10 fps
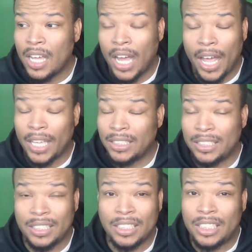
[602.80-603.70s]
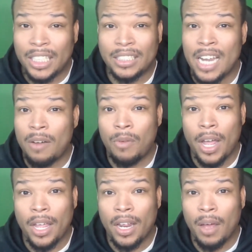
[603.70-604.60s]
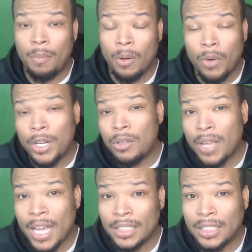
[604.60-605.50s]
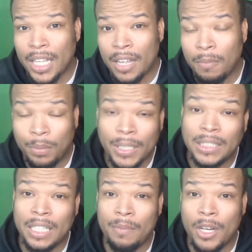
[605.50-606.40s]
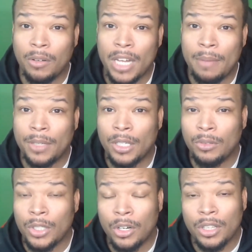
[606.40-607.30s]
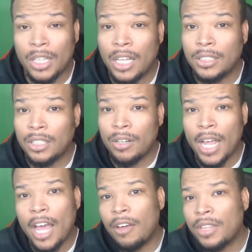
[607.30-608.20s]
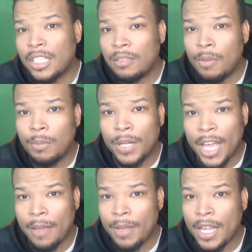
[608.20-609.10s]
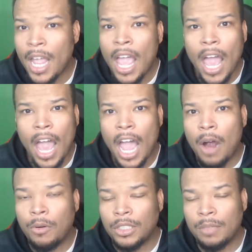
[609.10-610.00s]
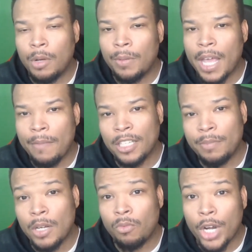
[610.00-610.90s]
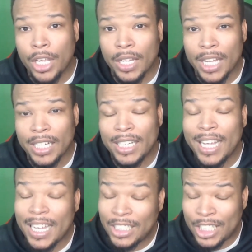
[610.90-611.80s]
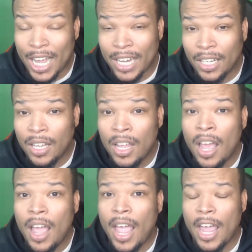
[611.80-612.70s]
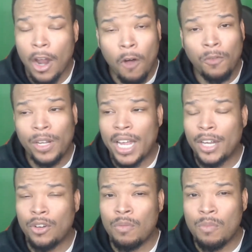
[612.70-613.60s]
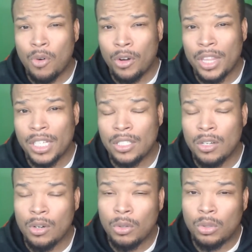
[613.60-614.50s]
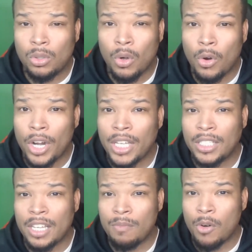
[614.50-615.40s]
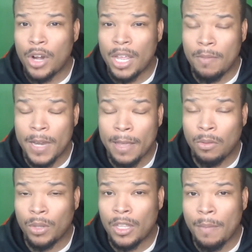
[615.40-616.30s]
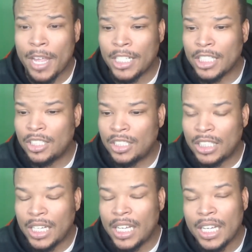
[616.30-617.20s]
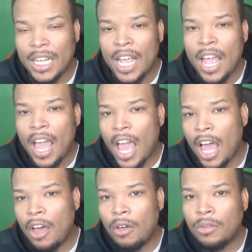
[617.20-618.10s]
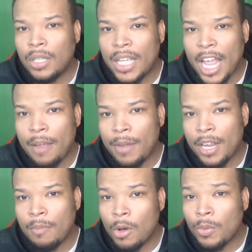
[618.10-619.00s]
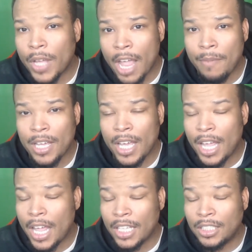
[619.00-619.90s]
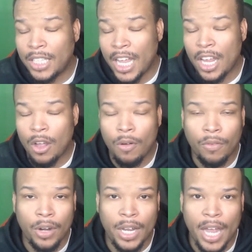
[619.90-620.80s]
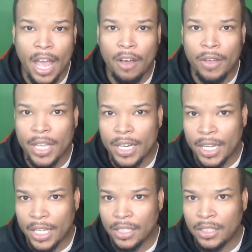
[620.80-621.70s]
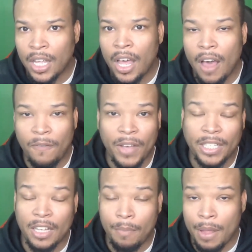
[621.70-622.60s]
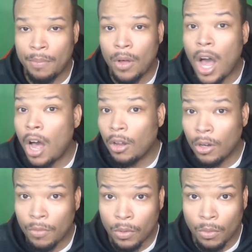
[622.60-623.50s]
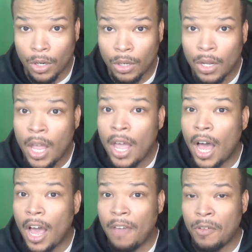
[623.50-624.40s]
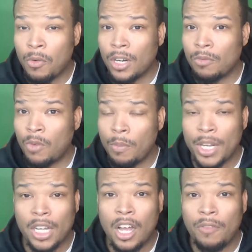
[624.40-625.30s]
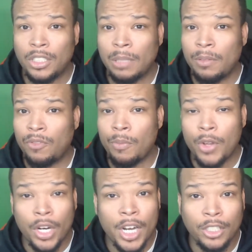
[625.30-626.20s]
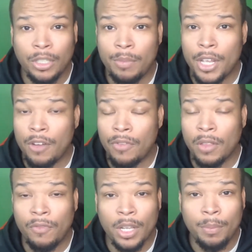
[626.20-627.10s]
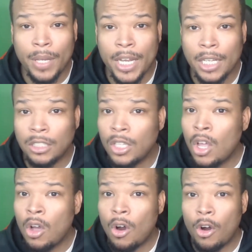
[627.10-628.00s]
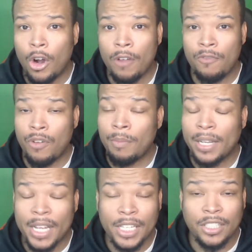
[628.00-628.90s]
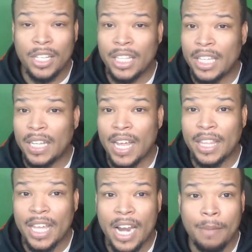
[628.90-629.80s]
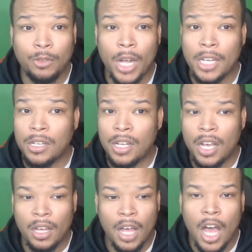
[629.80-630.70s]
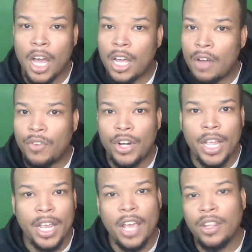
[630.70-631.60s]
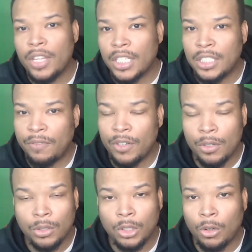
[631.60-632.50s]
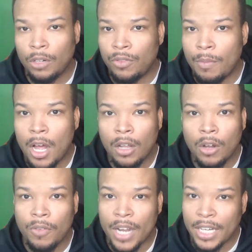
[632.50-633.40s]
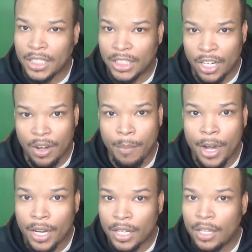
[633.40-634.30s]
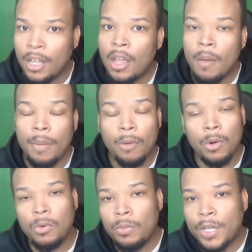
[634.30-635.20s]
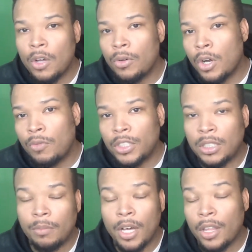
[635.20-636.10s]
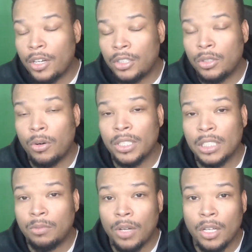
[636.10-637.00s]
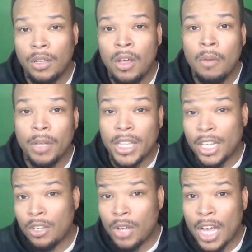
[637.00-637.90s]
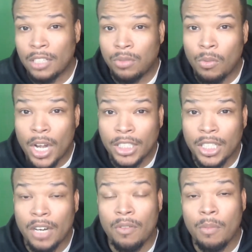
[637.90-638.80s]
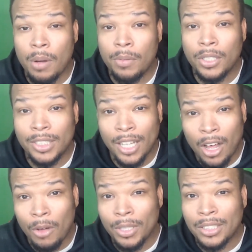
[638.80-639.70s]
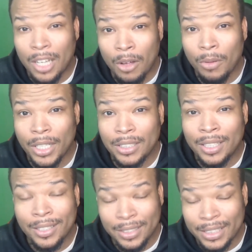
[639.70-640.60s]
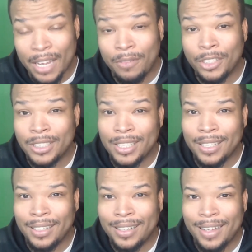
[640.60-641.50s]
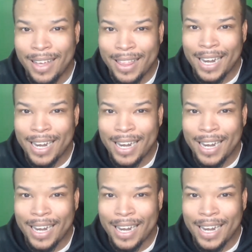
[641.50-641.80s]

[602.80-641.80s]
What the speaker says: is just not right. But what do you guys think? Please let me know down below your thoughts on how these mobile gaming hours and mobile gaming is being regulated in China. And hopefully I can do more of these news stories, get more in depth with them, and just seeing how gaming, mobile gaming is taking over and how it is affecting people all over the world. If you want me to cover something from your country, be it you from the Philippines or from Malaysia, anything like that, I'm trying to cover and gather these different news stories from all over, not just here in America, but we will be going over some other stories as well. But thank you guys for watching, and remember to always, always stay frisky, and that I